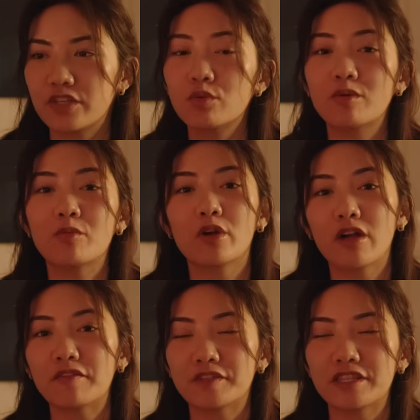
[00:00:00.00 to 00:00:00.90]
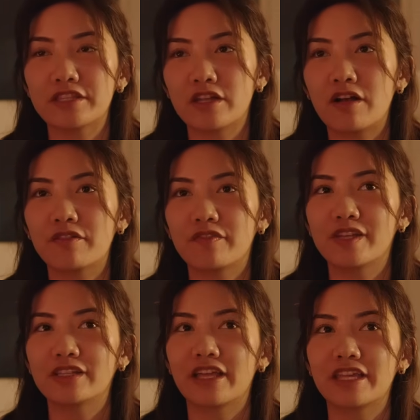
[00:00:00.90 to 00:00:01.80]
you will more often than not
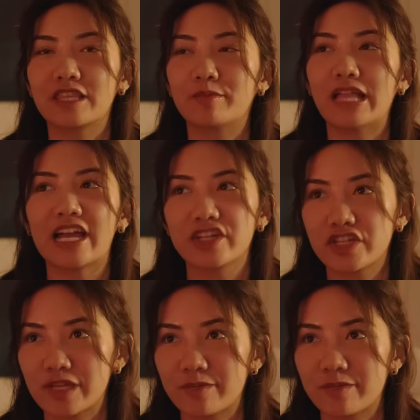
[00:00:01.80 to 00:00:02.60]
feel like the black sheep.